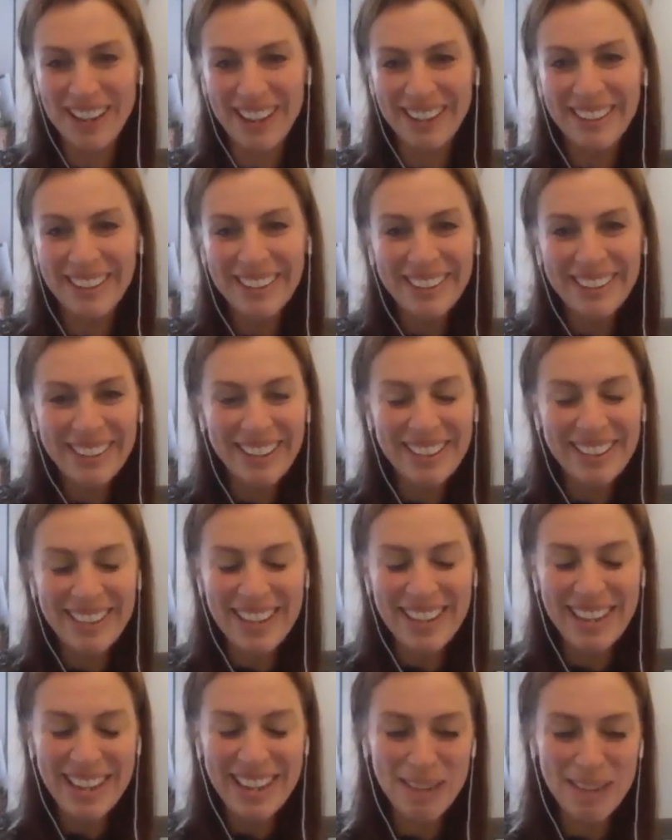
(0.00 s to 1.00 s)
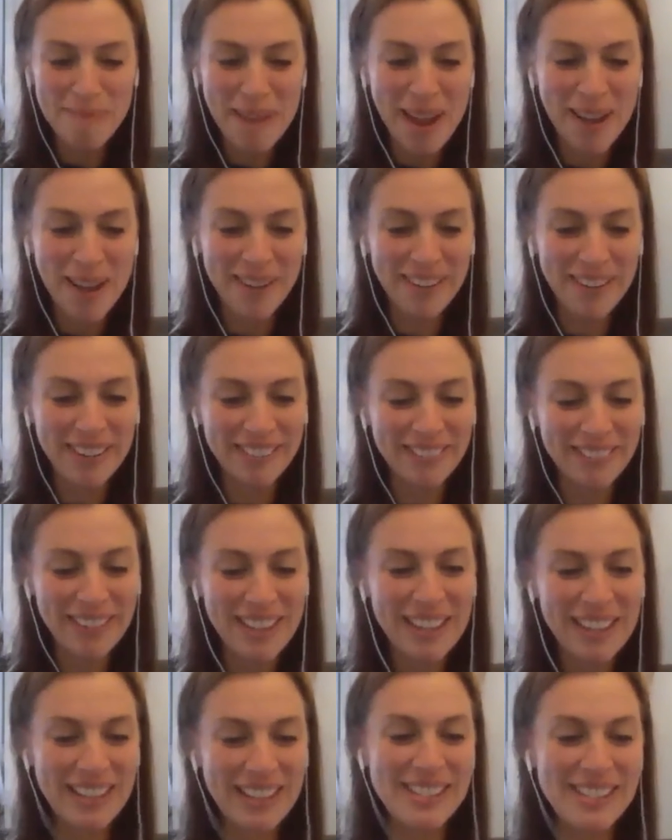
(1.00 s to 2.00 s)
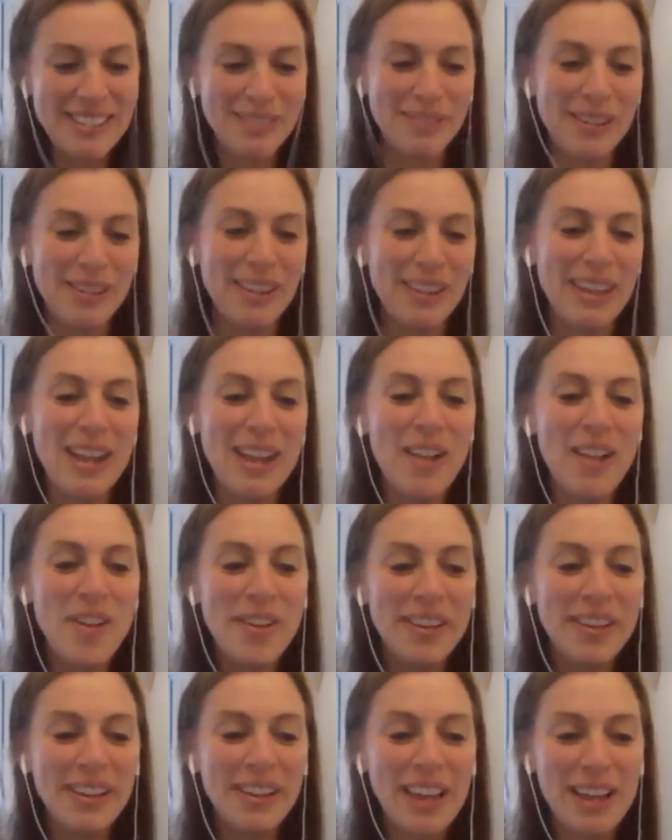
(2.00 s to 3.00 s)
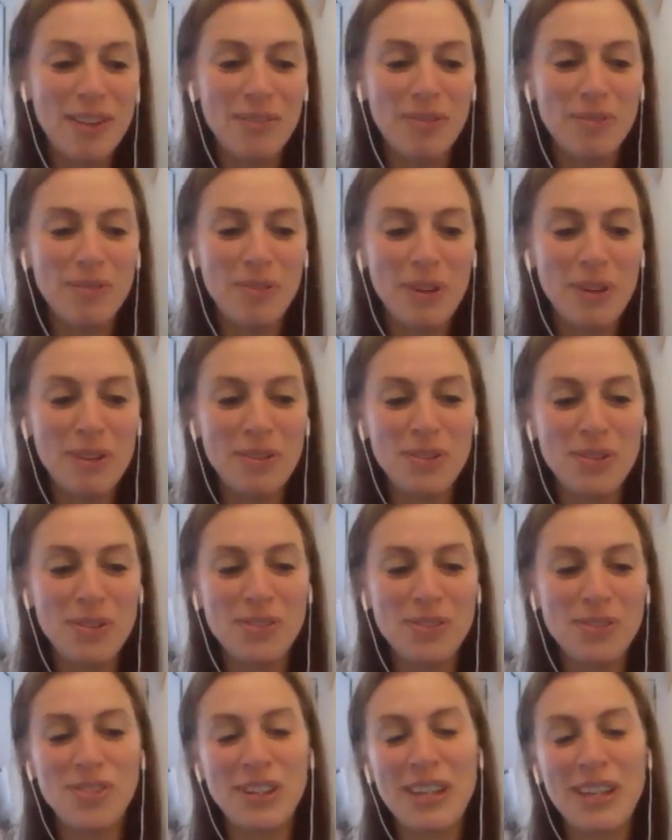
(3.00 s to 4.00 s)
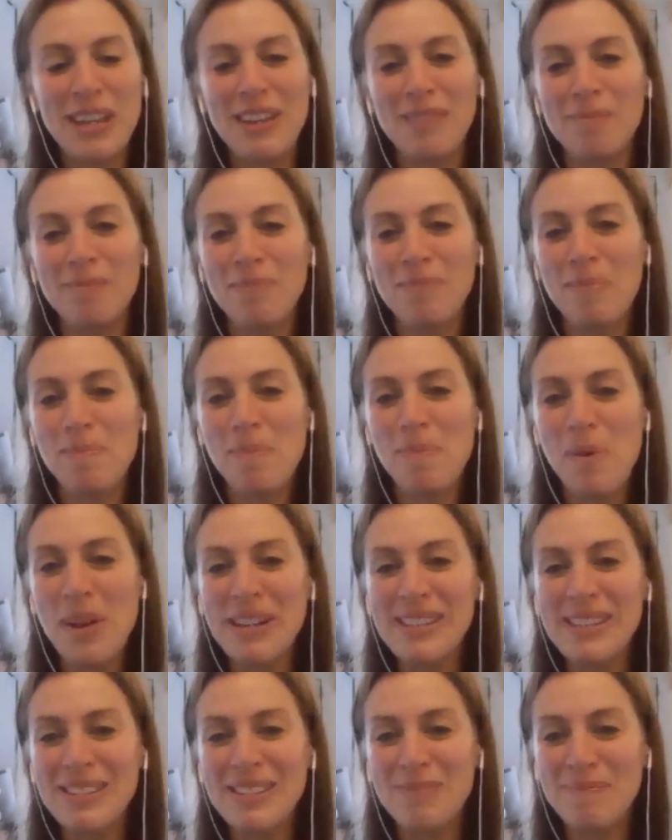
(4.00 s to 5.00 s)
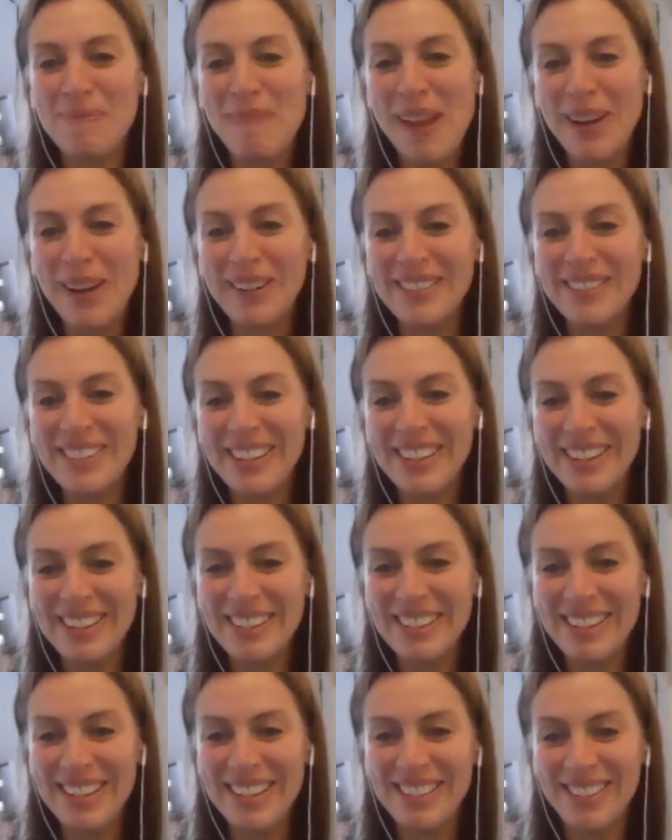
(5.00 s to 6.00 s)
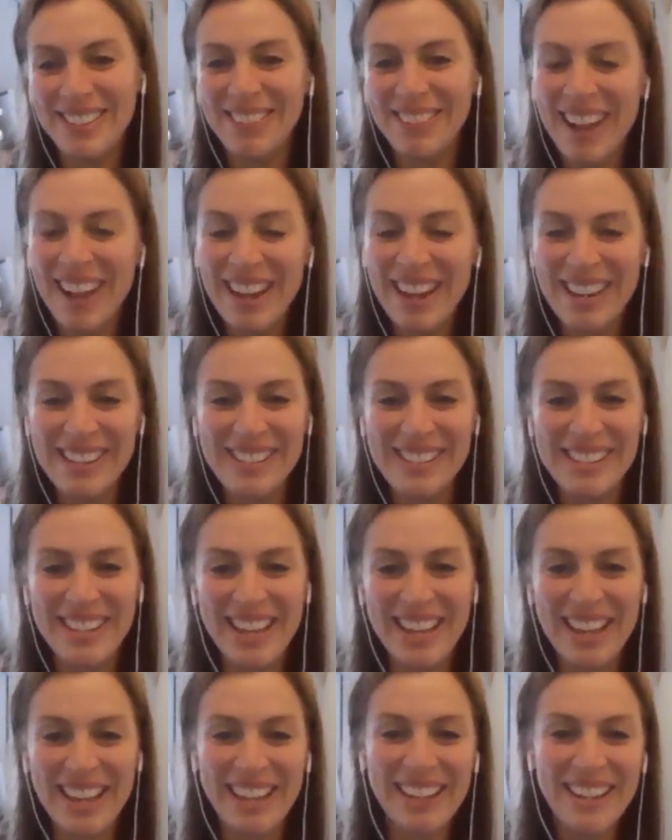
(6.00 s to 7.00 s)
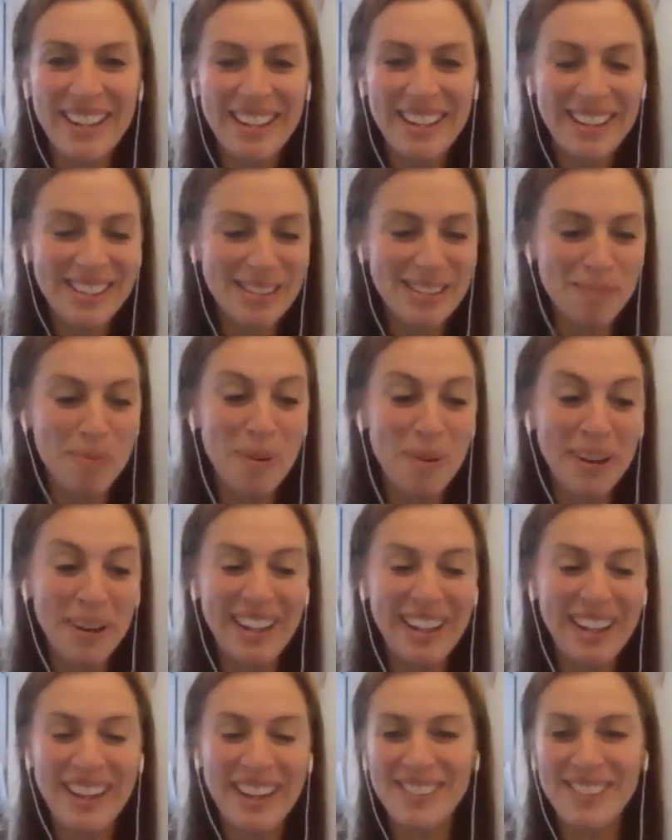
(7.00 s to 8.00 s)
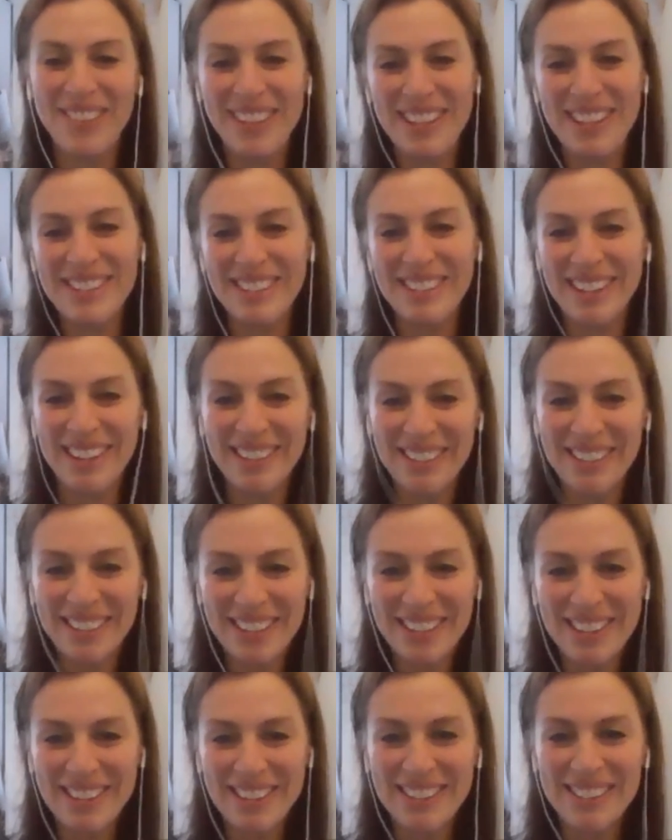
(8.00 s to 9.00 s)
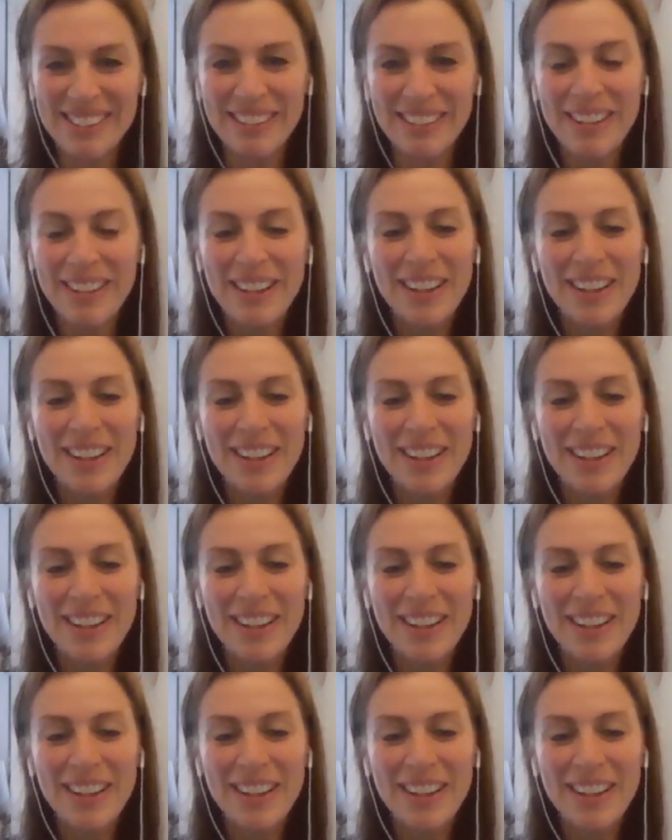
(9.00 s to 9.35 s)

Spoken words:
it, and thinking about, I think this is a really kind of one of those tricky points of parenting and teaching, right? Is the supporting kids with these skills, because